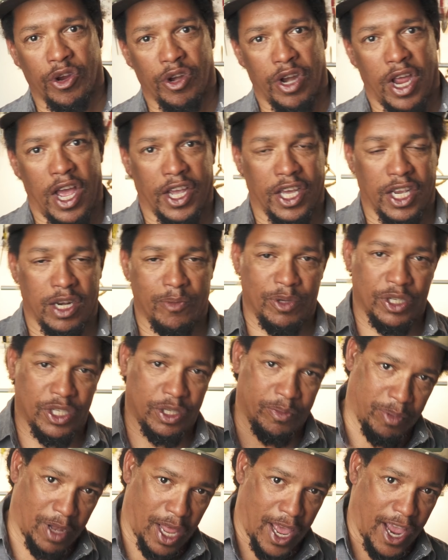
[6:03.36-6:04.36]
You're not going to be
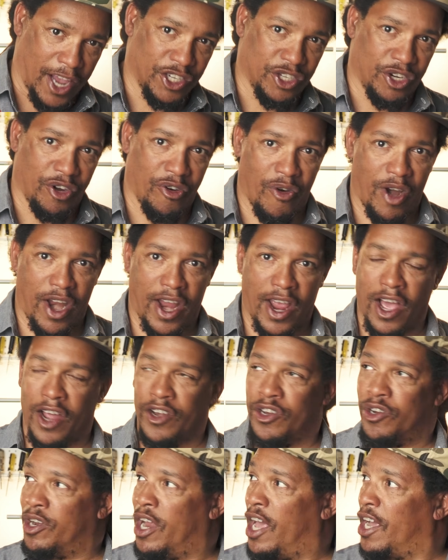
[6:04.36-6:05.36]
splashing
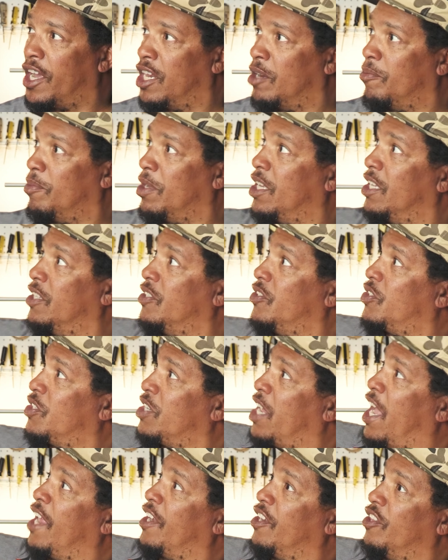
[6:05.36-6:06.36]
around. You're not going to be getting
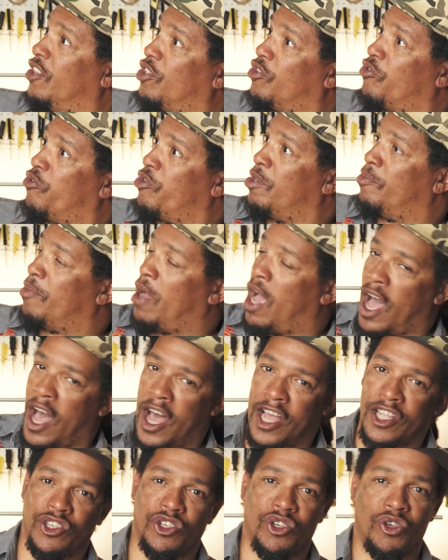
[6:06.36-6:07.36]
snagged in the tree
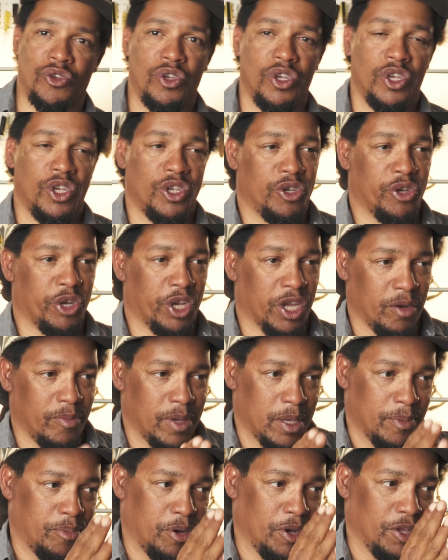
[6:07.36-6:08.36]
behind you. You're going to
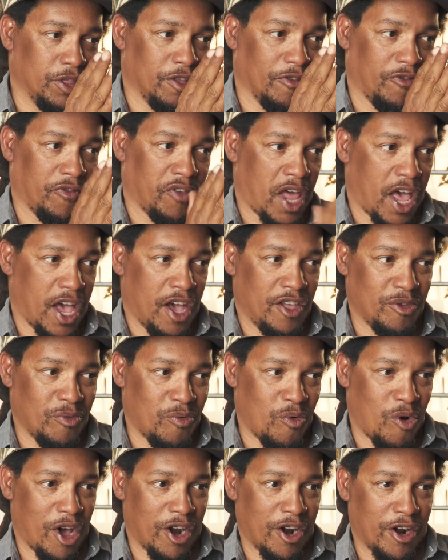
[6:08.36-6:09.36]
be putting the fly on the
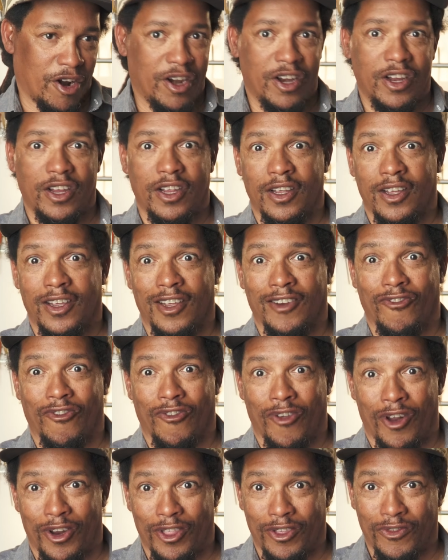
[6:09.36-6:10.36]
water in
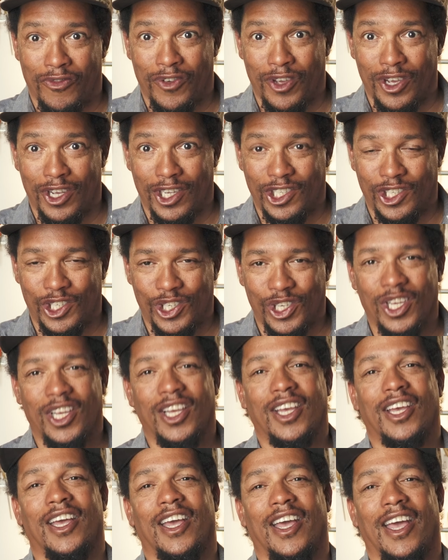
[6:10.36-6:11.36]
front of the fish,
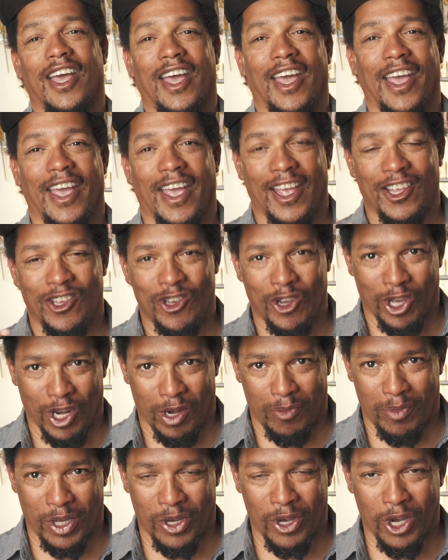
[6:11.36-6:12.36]
and you're
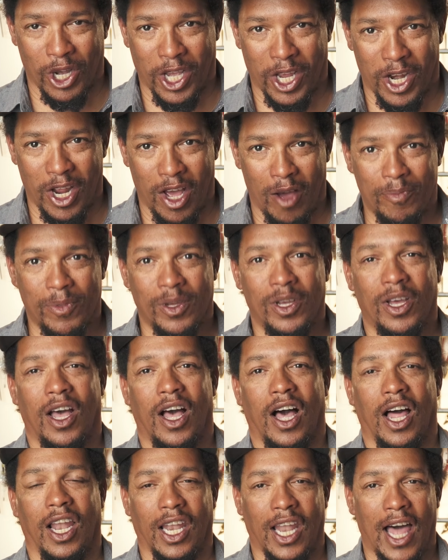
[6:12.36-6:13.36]
going to be hooking up
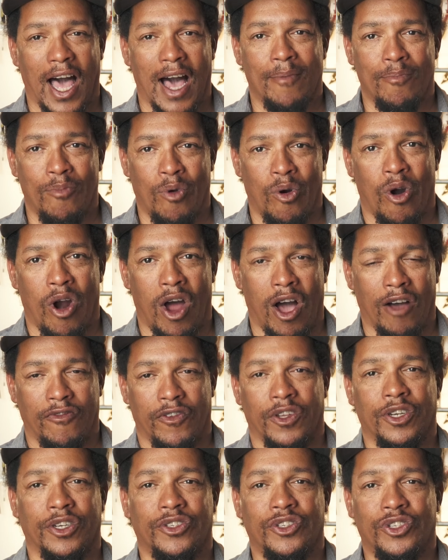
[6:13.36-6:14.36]
a lot more
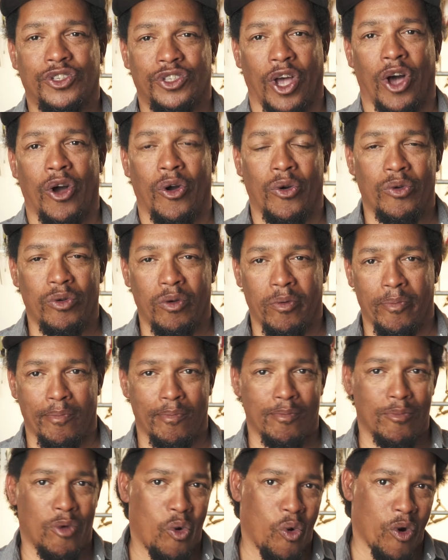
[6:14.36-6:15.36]
often. So,
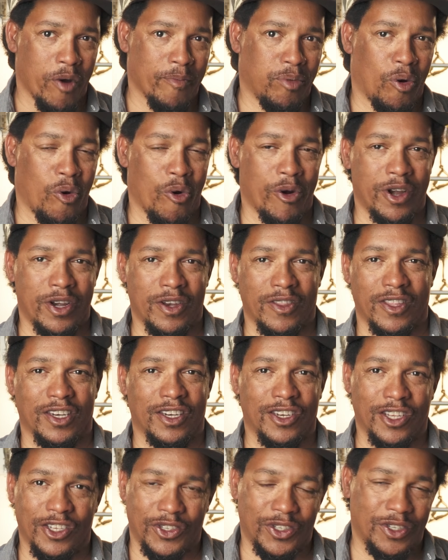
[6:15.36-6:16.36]
more important
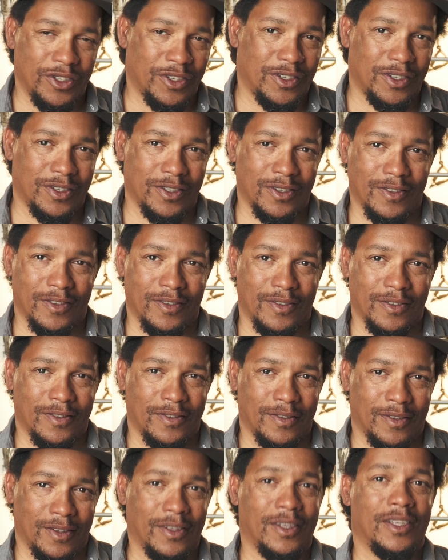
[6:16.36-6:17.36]
than distance,
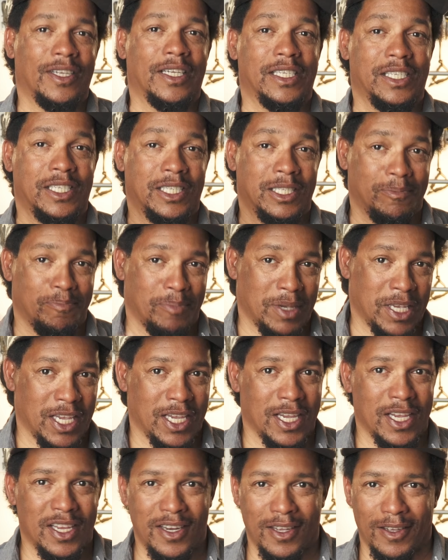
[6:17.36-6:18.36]

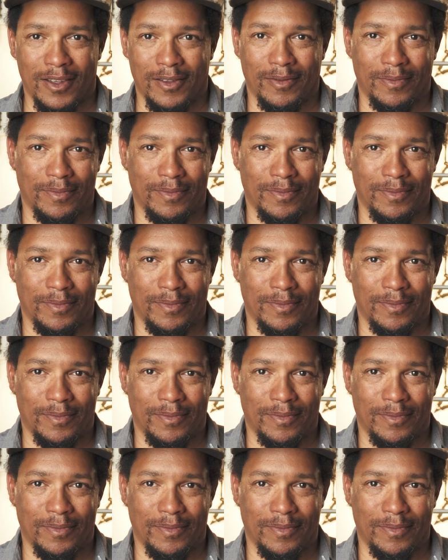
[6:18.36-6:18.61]
speed.